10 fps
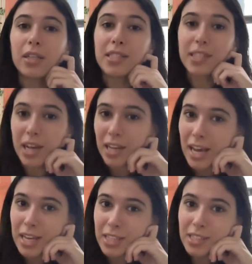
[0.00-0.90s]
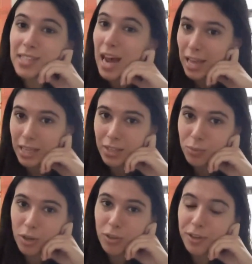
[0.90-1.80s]
CIS
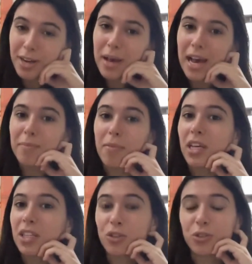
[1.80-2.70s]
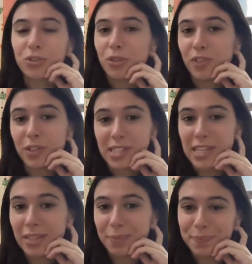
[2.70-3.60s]
Thailand program at Mahidol University.